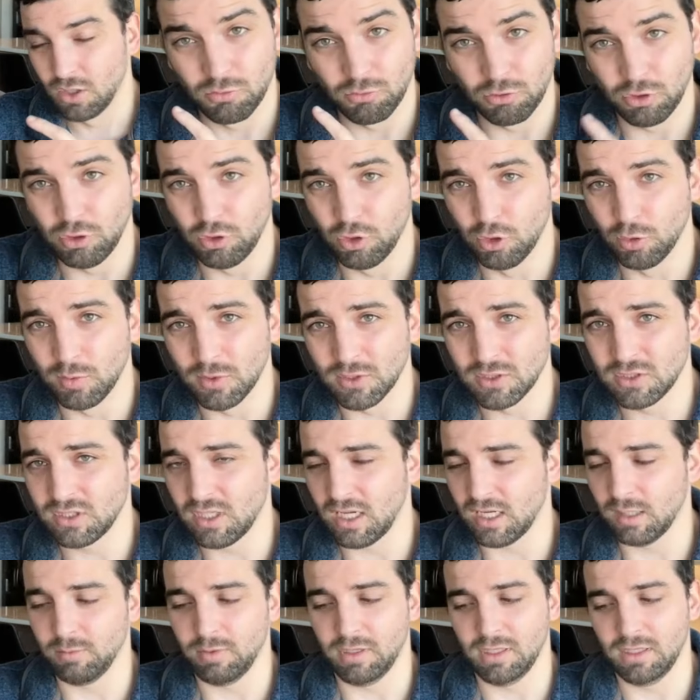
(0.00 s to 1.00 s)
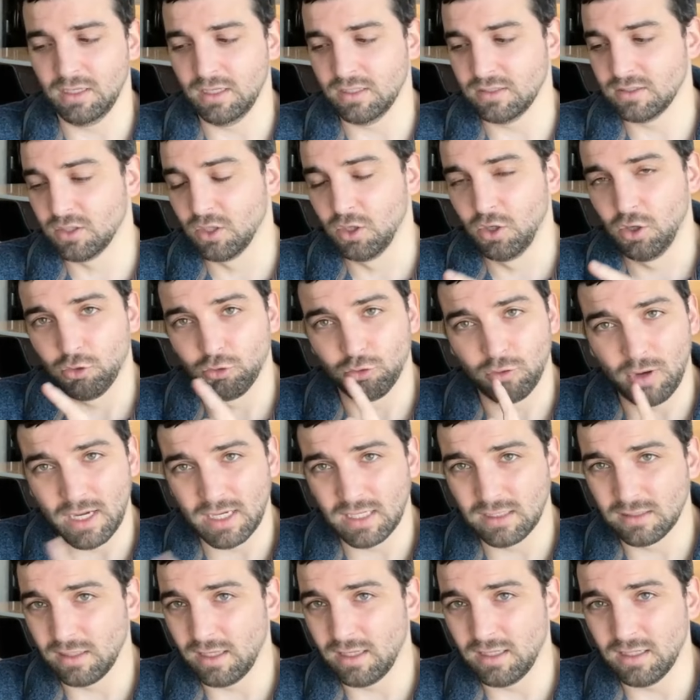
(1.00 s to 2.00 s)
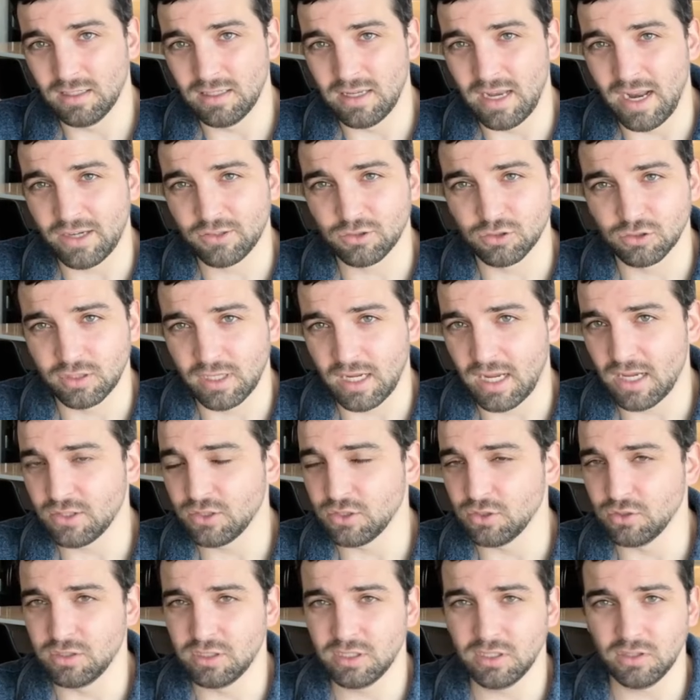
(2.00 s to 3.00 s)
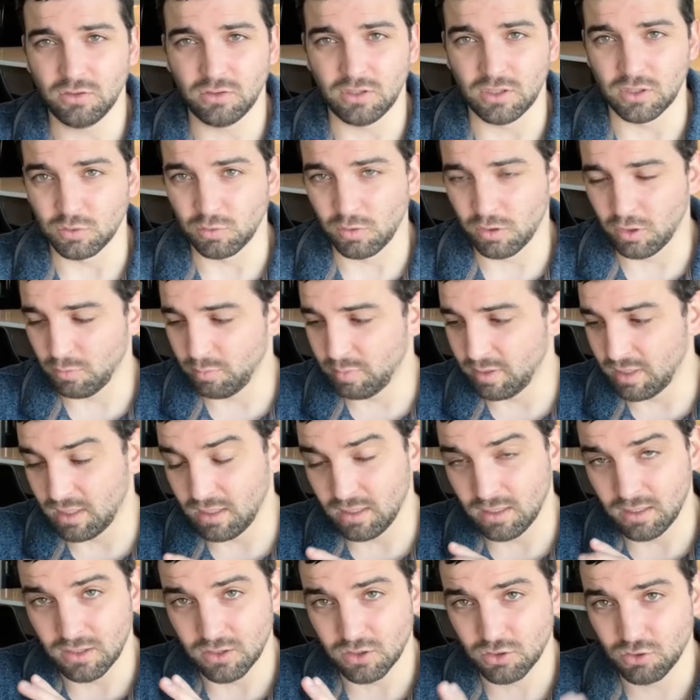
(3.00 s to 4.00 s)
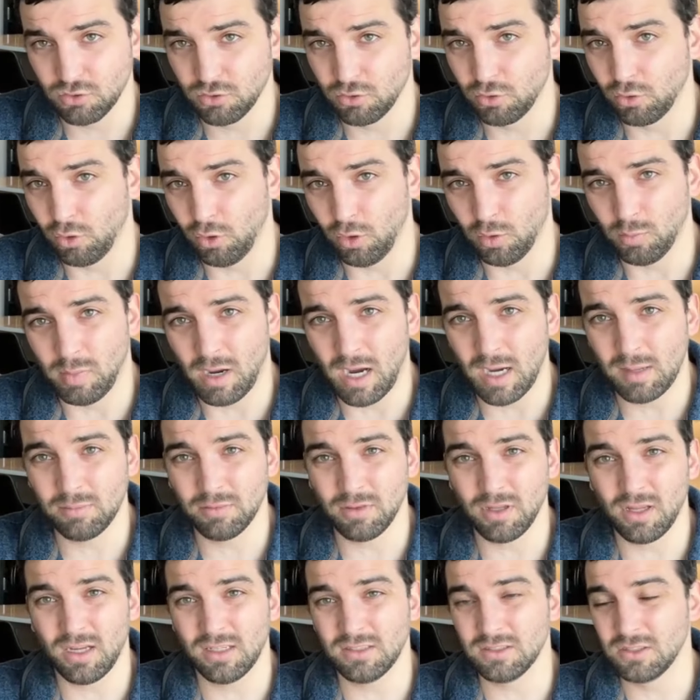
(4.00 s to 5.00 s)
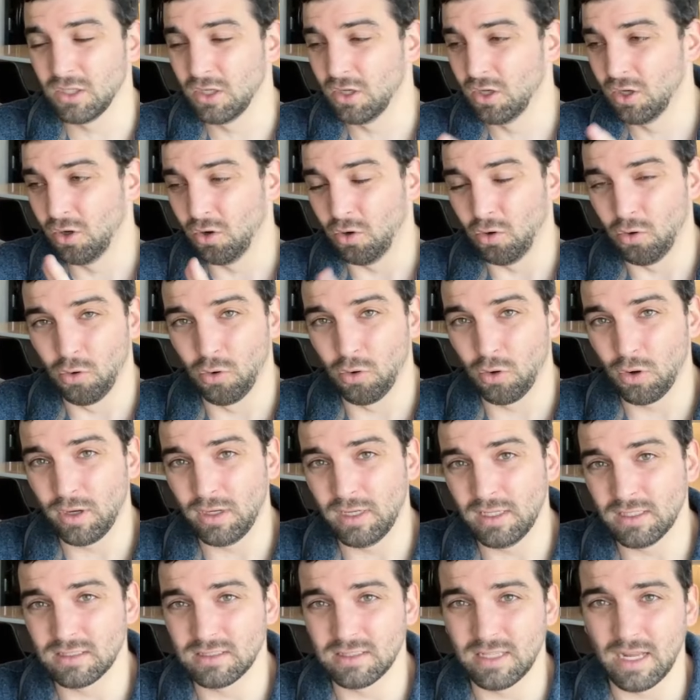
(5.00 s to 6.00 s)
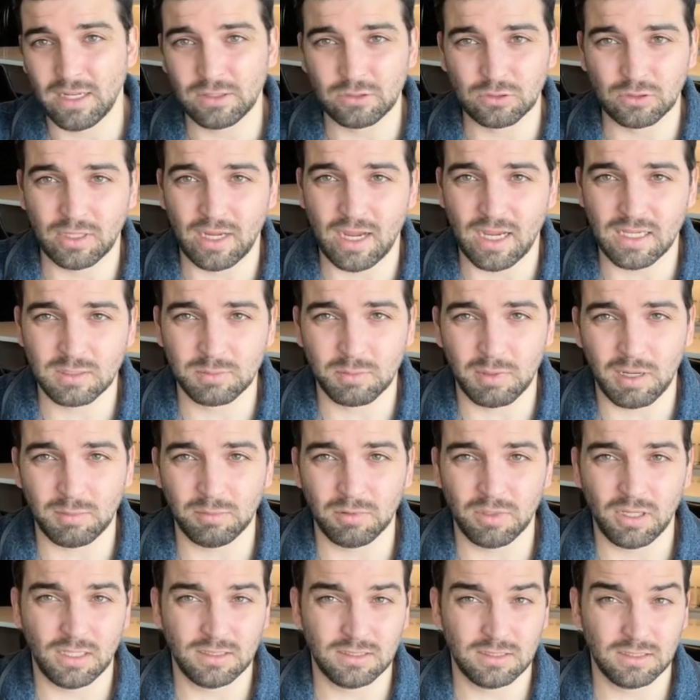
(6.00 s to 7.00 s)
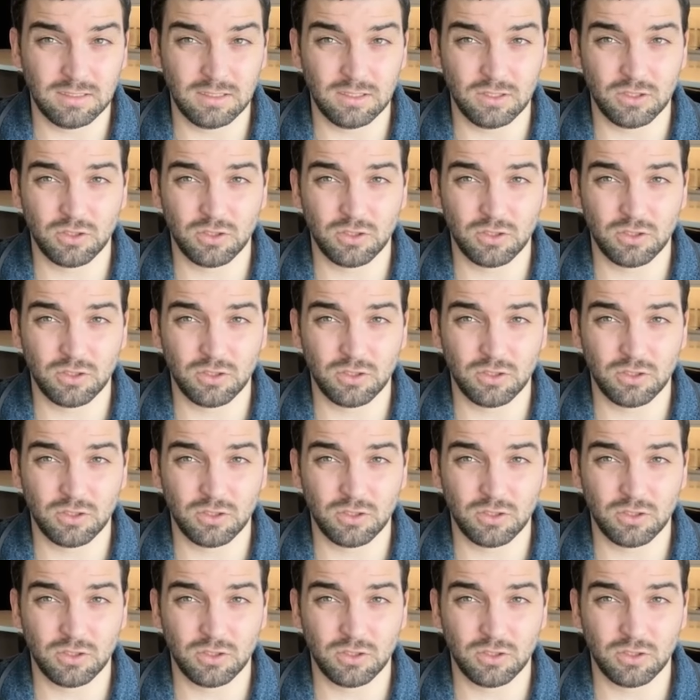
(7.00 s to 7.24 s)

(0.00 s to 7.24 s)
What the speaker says: renewables segment, its regulated natural gas utilities, whether it be in its crude oil pipelines or in its natural gas pipelines